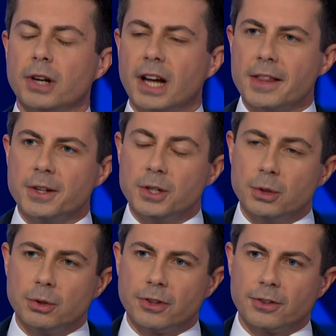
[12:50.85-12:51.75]
on the
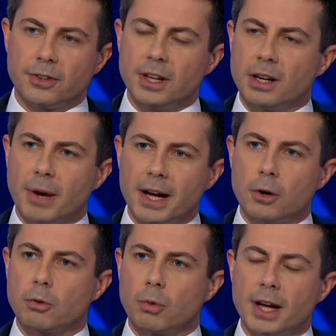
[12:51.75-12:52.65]
news and seeing my
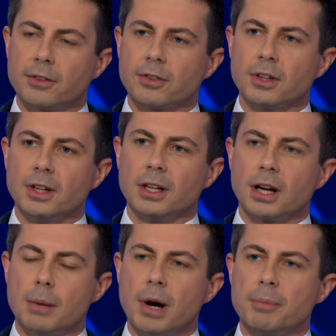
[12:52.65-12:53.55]
own rights
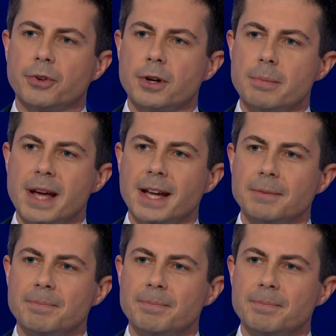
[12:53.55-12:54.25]
come up for debate,